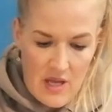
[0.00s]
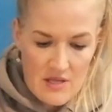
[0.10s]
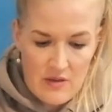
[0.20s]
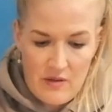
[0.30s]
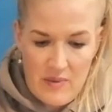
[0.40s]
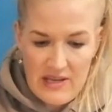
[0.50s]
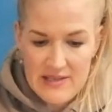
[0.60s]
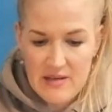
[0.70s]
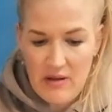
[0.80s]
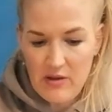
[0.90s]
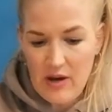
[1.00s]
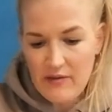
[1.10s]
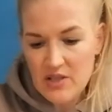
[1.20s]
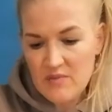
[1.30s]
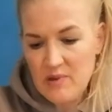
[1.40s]
So the Medicine Mother,
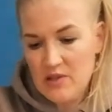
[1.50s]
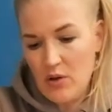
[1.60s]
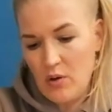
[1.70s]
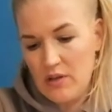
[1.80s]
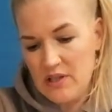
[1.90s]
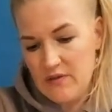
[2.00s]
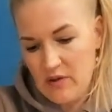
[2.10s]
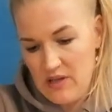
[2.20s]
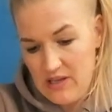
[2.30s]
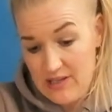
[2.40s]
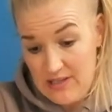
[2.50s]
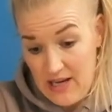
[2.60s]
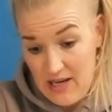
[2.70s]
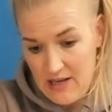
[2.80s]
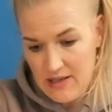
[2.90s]
I've just been told, is for the
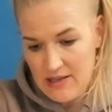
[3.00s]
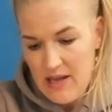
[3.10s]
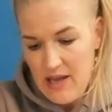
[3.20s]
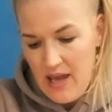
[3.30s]
extended,